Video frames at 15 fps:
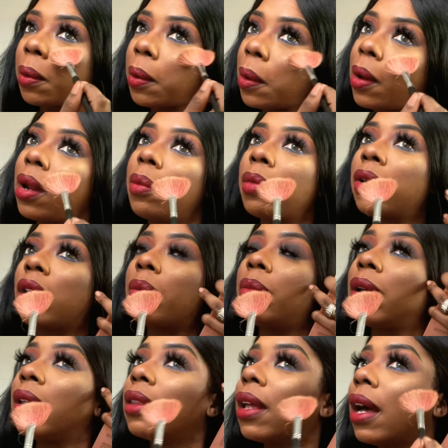And I'm gonna
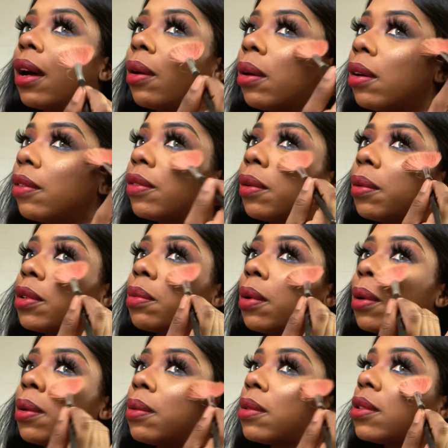blend that out after as
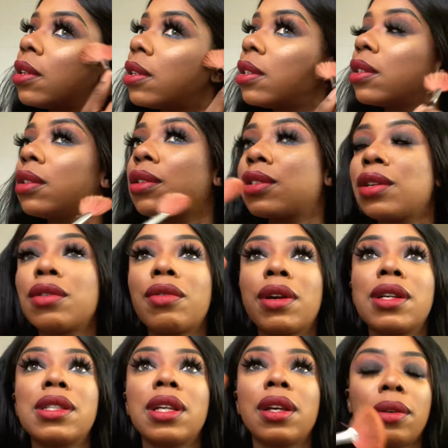well, so it doesn't look so
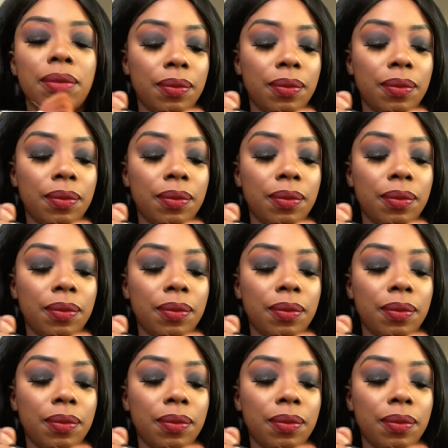crazy.